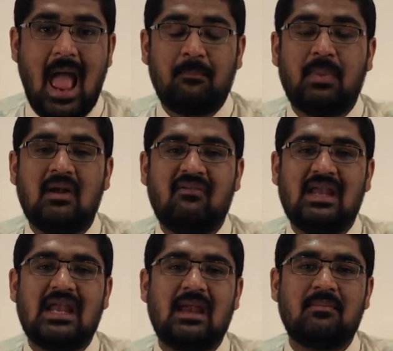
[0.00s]
Apple
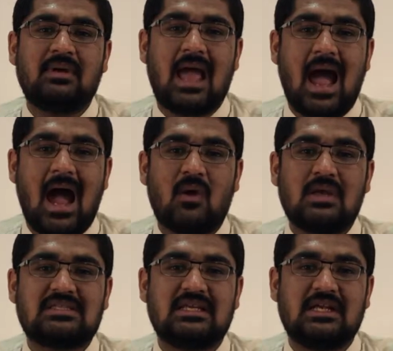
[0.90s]
renamed
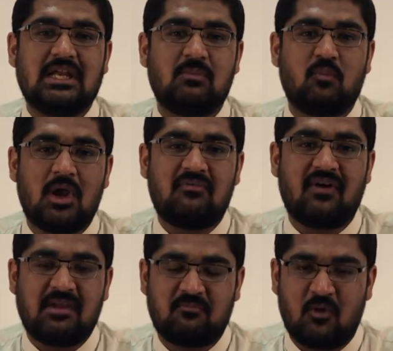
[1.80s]
iOS
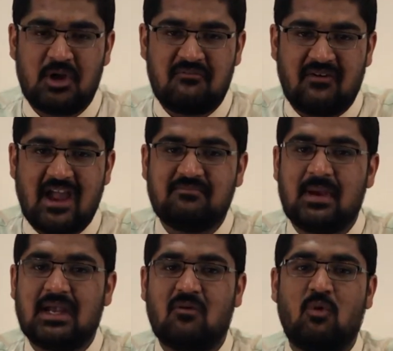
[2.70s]
13.5.5
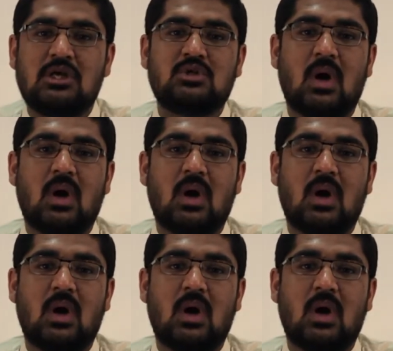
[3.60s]
beta 1